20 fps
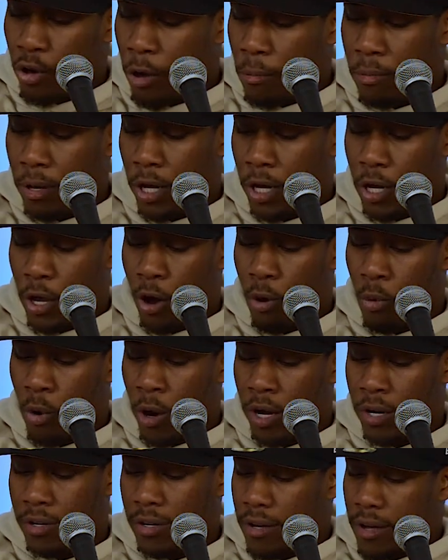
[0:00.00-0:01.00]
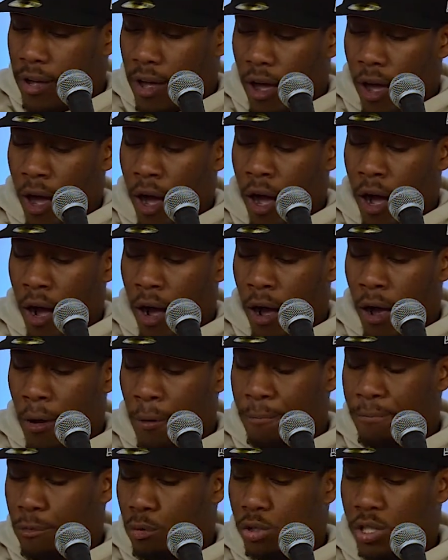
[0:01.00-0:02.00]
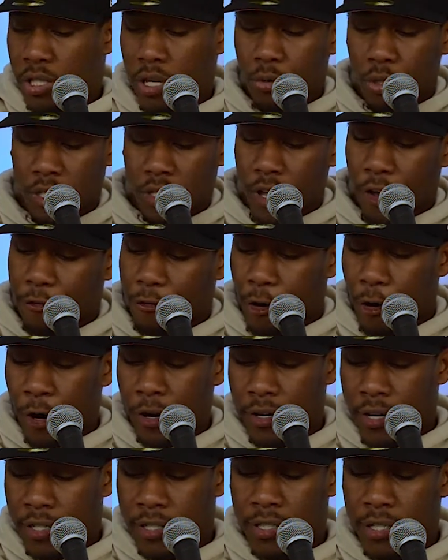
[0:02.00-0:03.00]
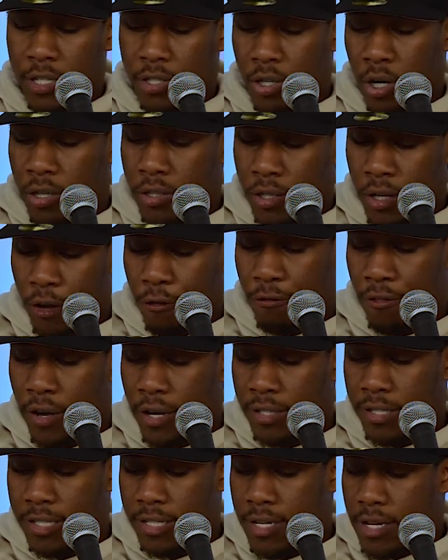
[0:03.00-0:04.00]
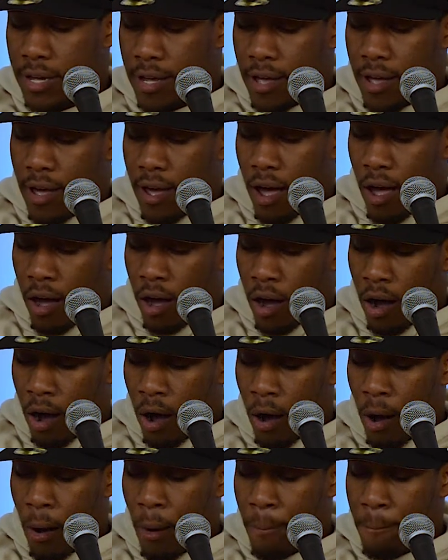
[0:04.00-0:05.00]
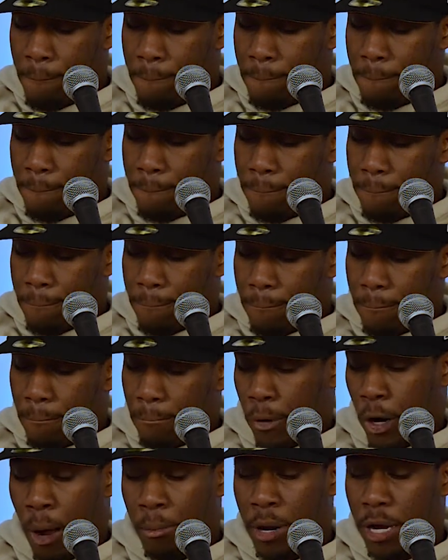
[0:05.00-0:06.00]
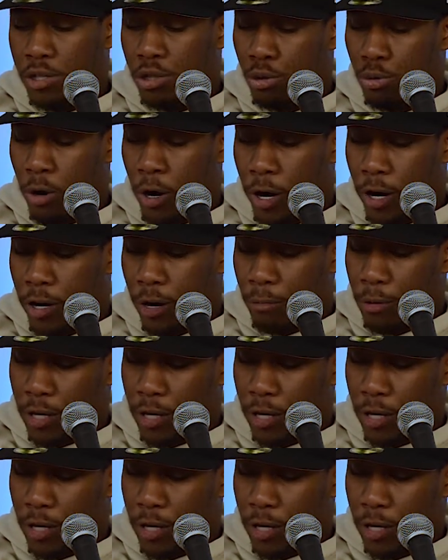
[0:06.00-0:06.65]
to be a good one. We'll see what Steph Curry does against our defense. But I'm not too worried. I'm not